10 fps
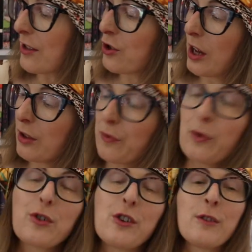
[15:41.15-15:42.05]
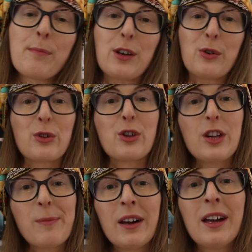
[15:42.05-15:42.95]
is Child of Fortune by Yuko
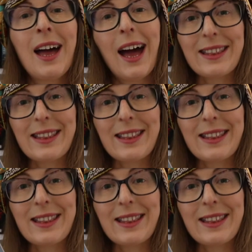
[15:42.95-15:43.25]
Tsushima.